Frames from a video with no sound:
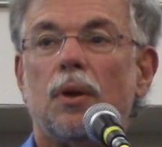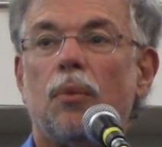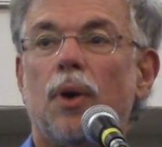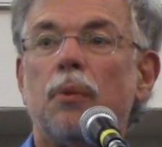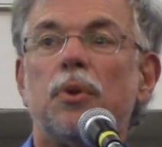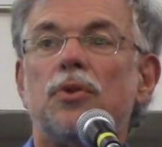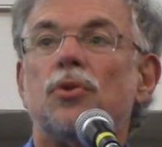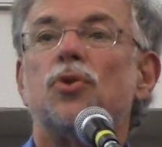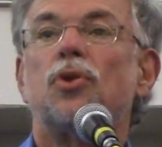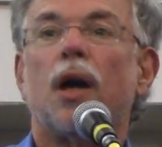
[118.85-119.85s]
why weren't
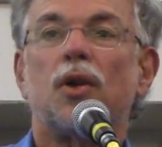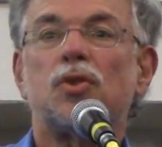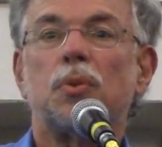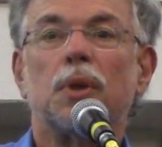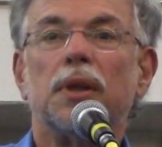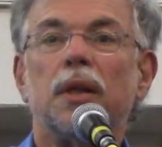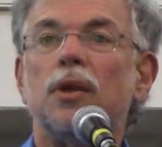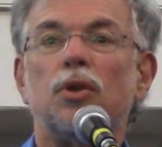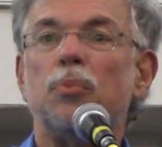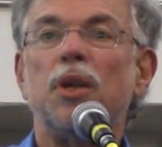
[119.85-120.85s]
you Joshua
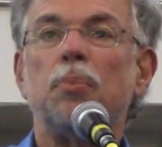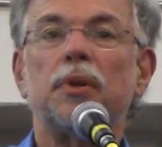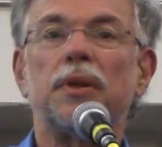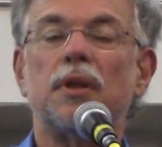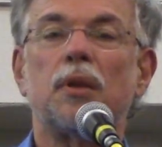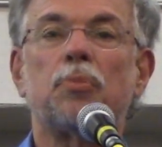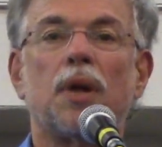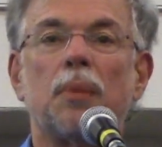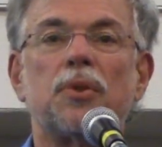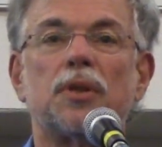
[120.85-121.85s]
leading your people into the
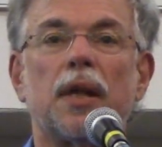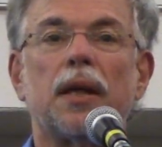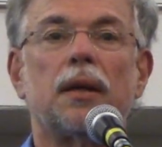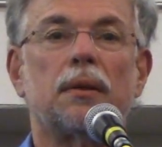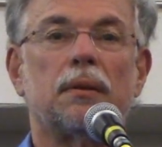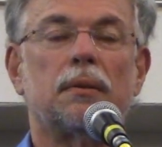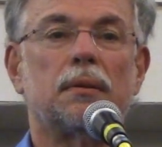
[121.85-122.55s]
promised land?